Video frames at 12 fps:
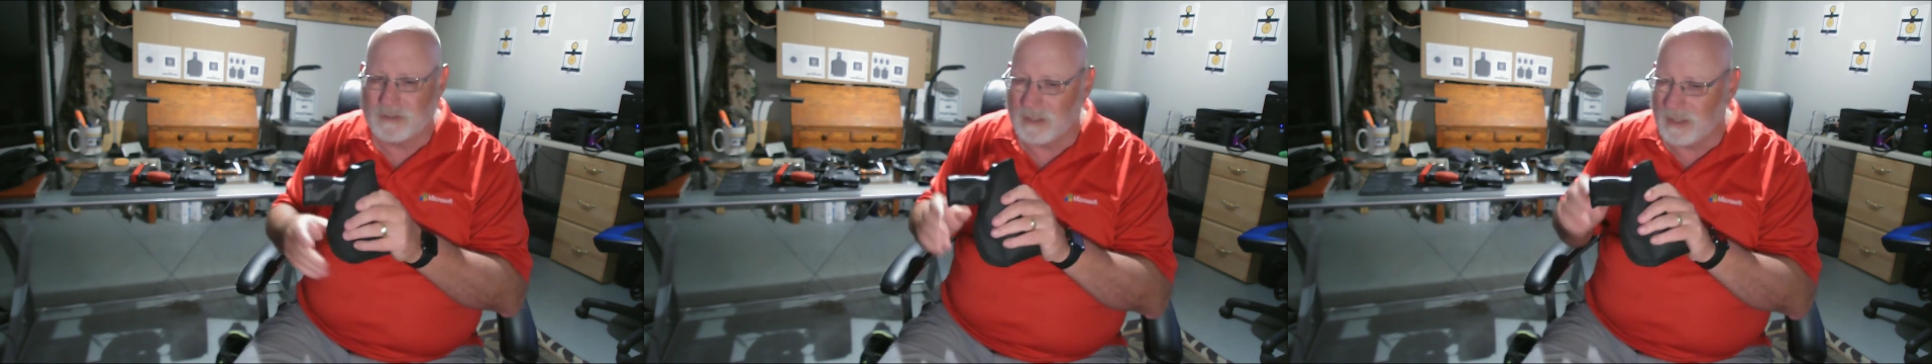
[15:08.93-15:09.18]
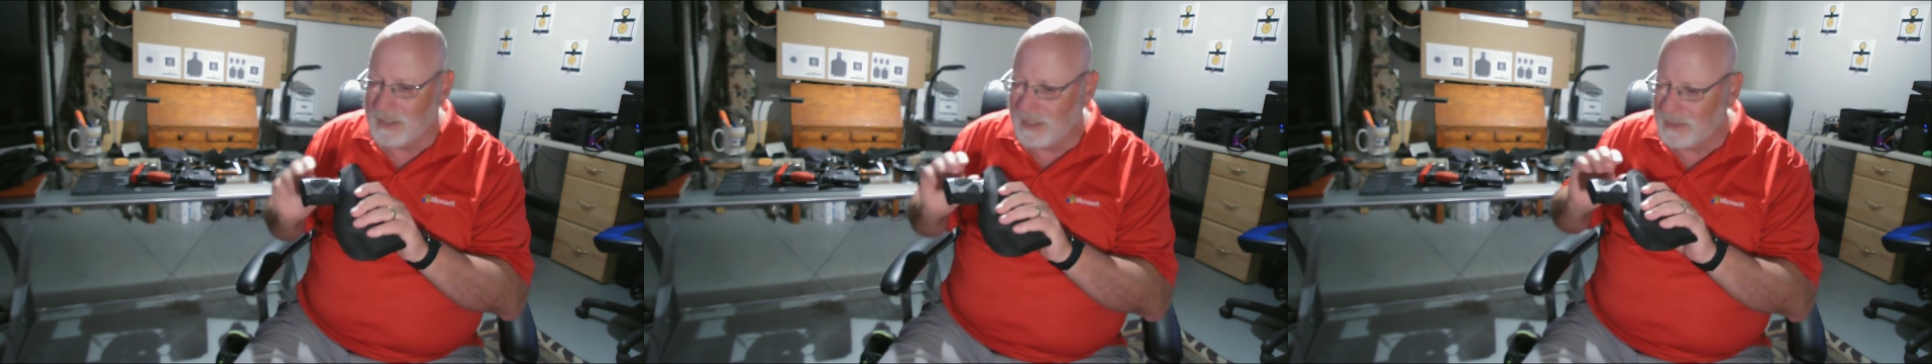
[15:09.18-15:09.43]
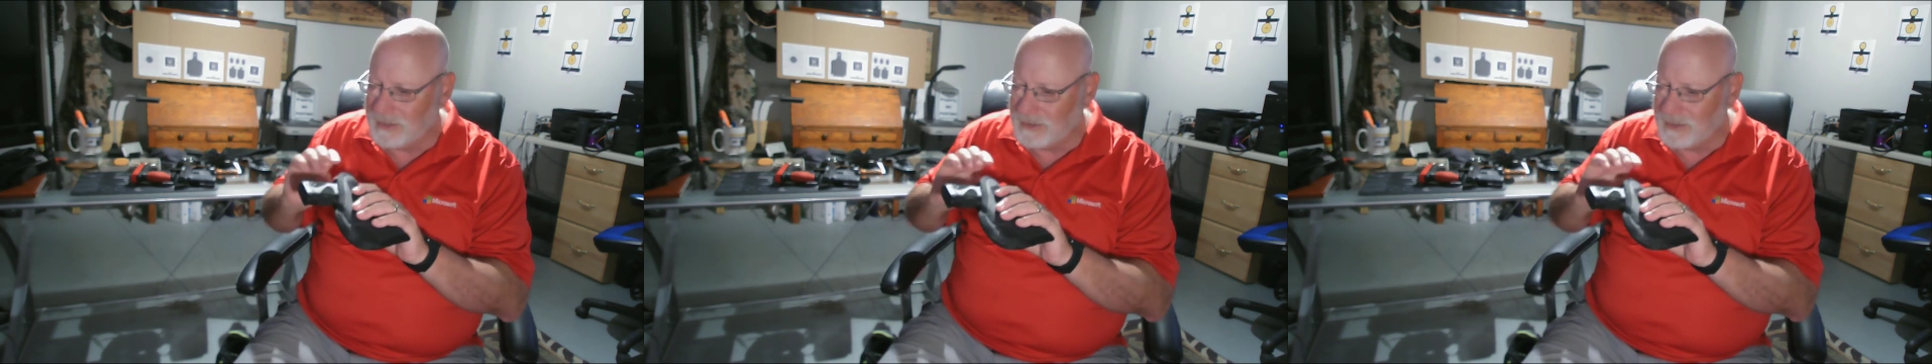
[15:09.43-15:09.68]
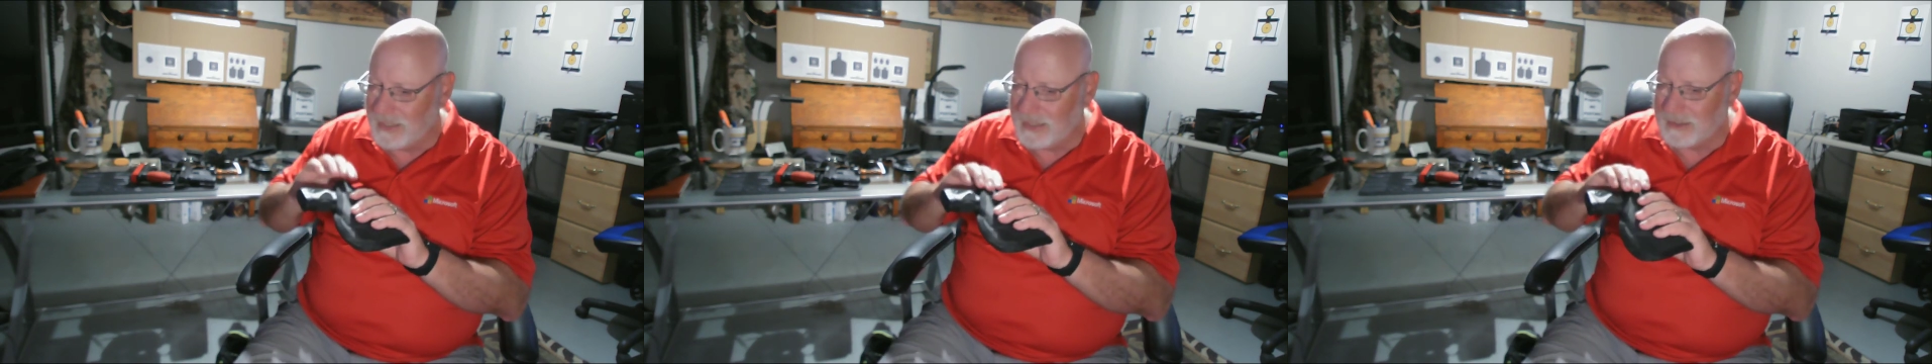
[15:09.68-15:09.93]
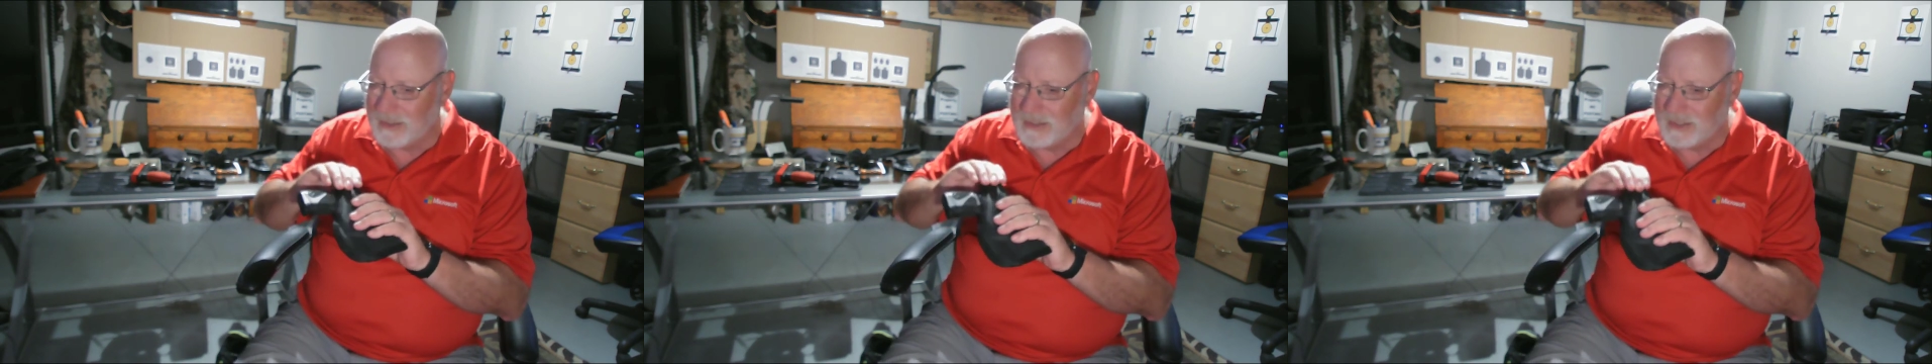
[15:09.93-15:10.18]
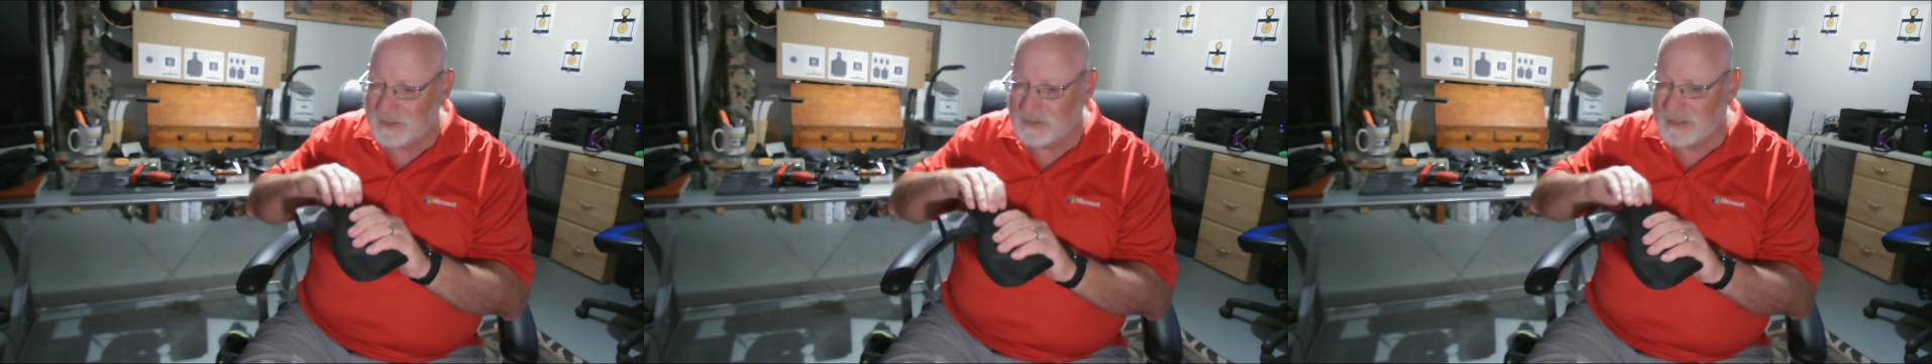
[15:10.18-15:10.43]
The handgun
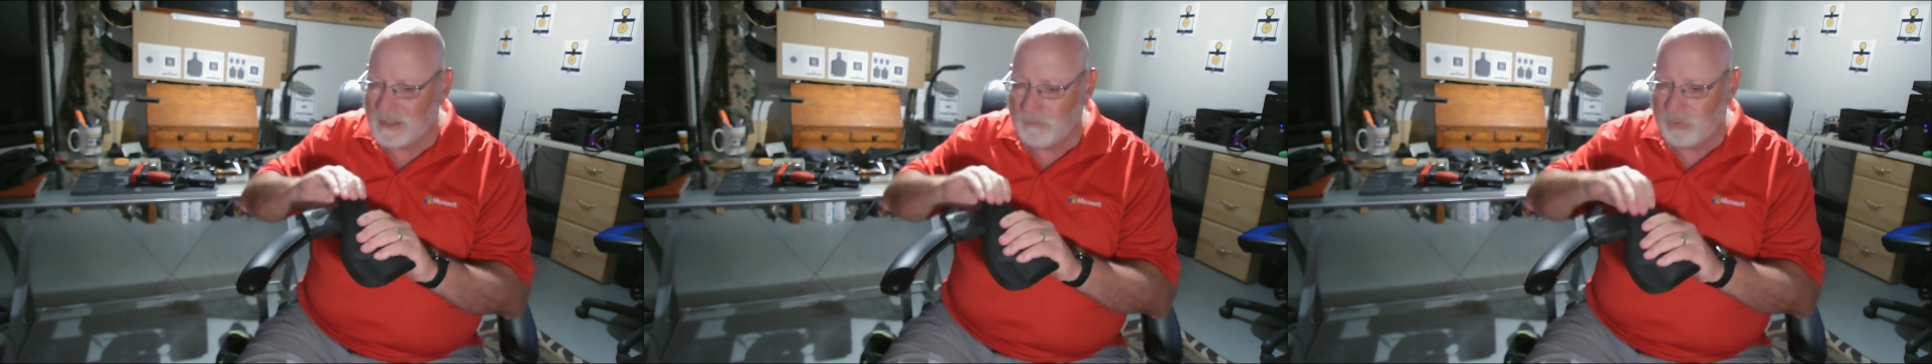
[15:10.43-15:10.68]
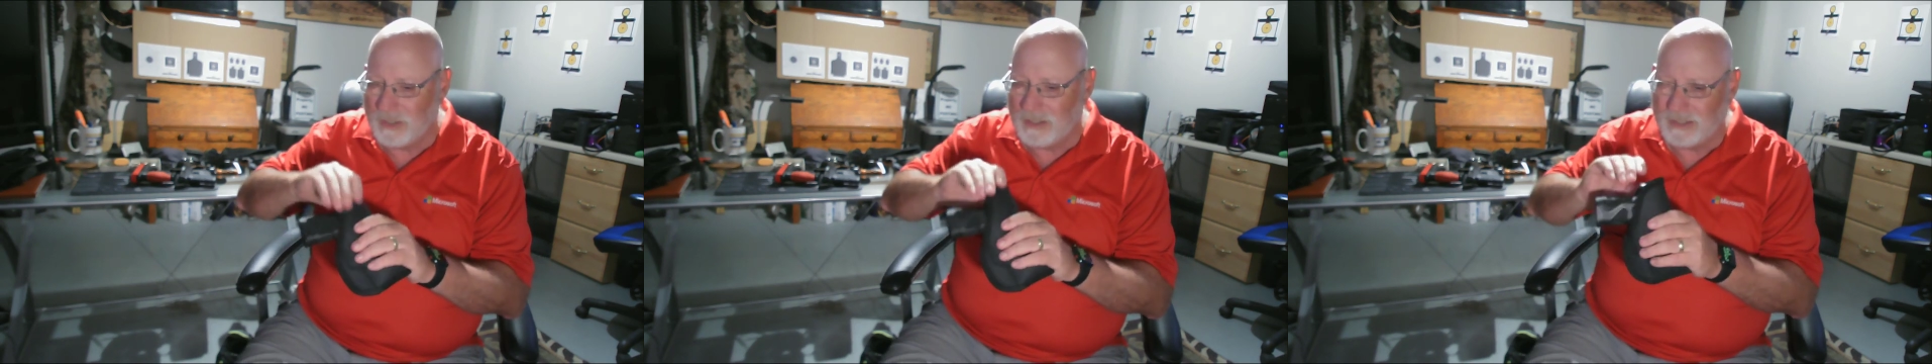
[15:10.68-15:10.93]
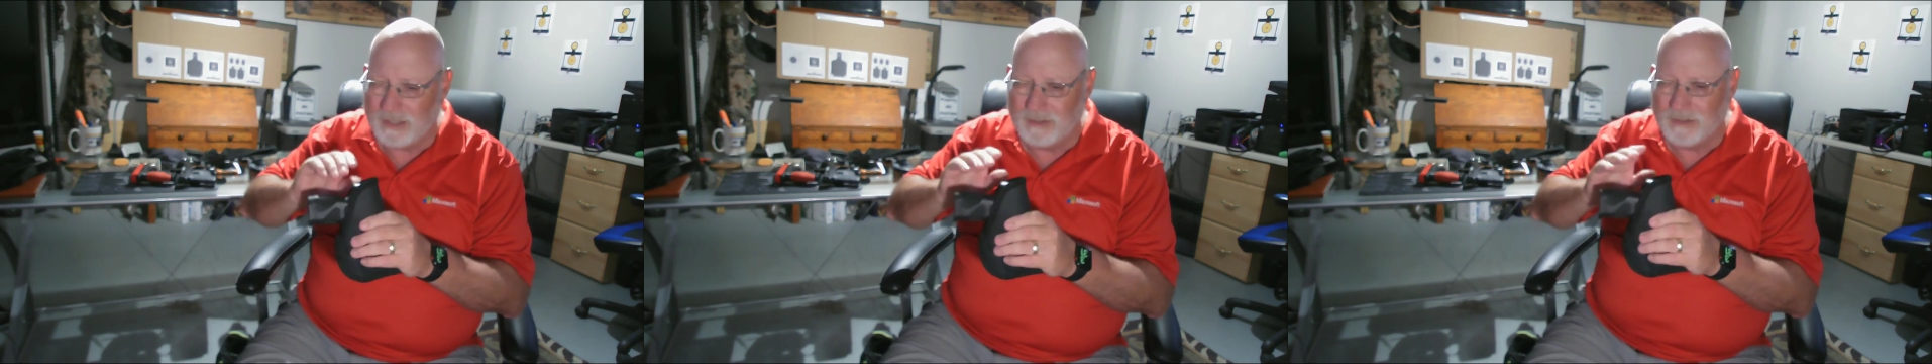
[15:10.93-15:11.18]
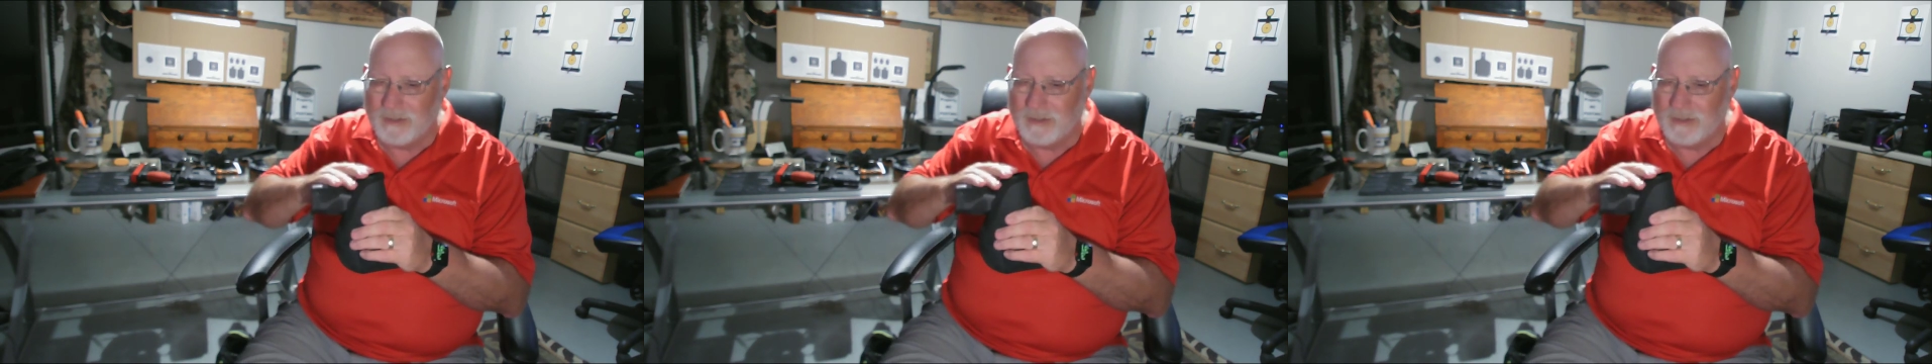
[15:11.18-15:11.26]
is completely